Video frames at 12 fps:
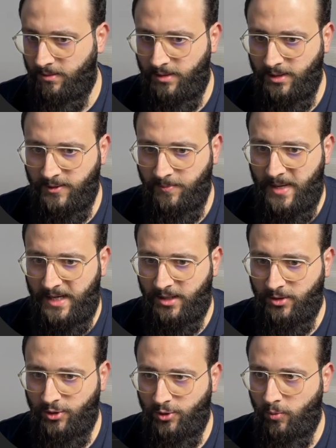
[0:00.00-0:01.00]
This
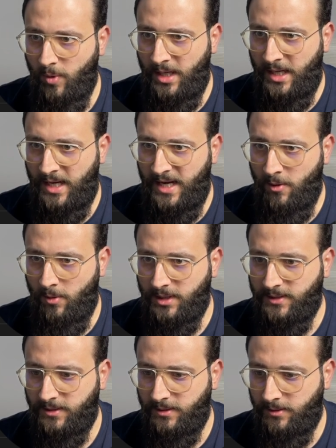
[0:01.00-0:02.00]
package will allow
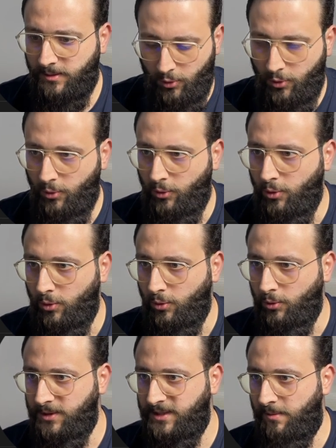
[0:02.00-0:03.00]
us to
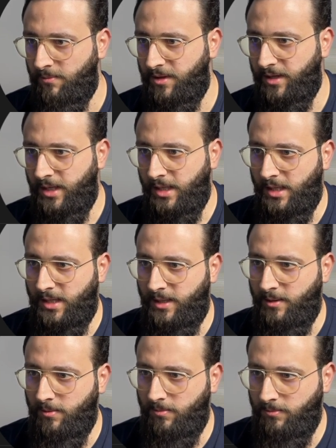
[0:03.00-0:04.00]
do something like
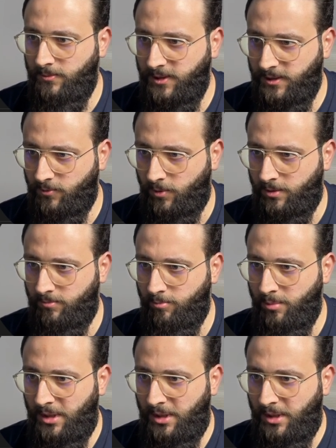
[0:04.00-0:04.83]
this one,